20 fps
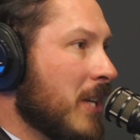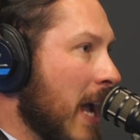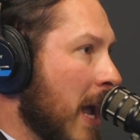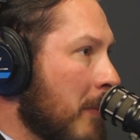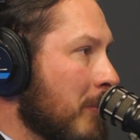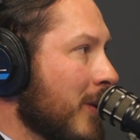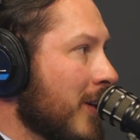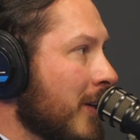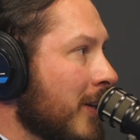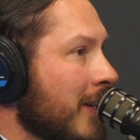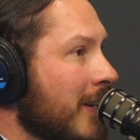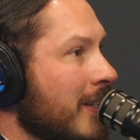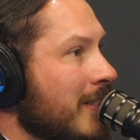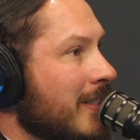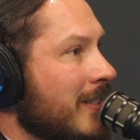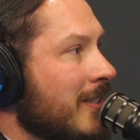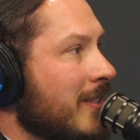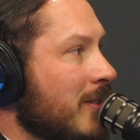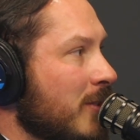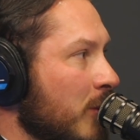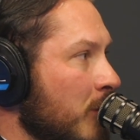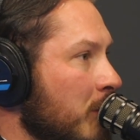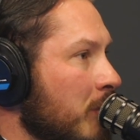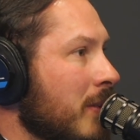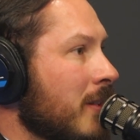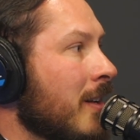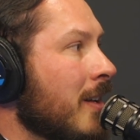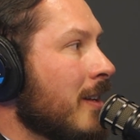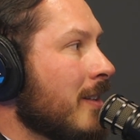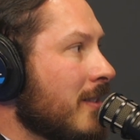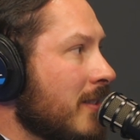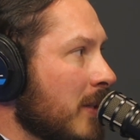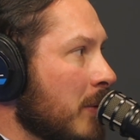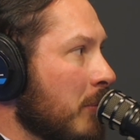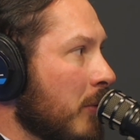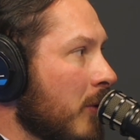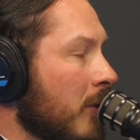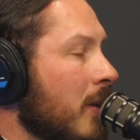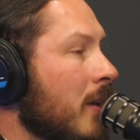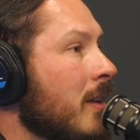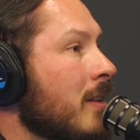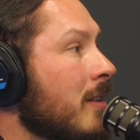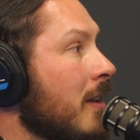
happier because it's stupid simple.